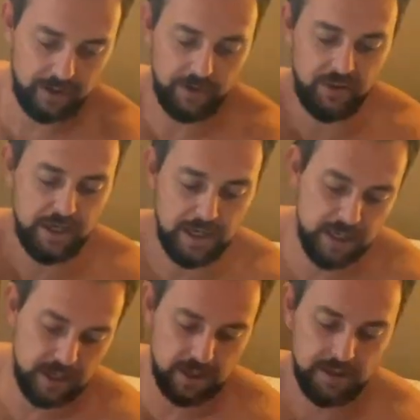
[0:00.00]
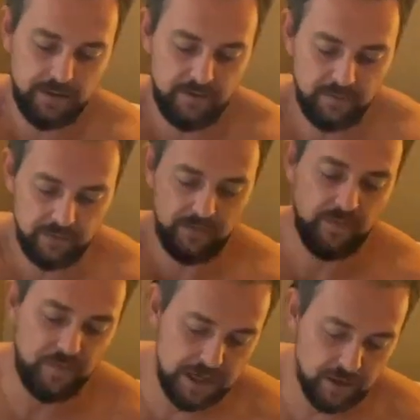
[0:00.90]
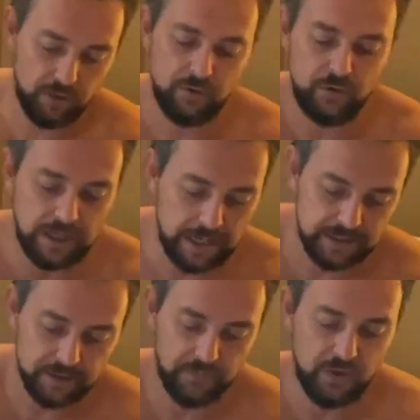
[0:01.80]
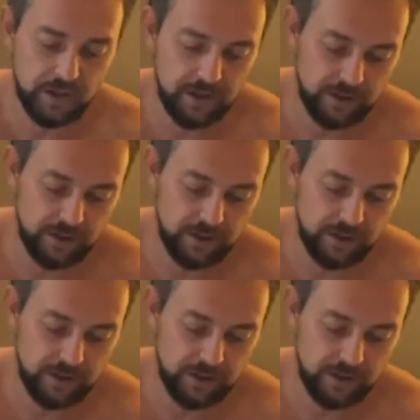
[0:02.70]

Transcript: the feet through the legs of the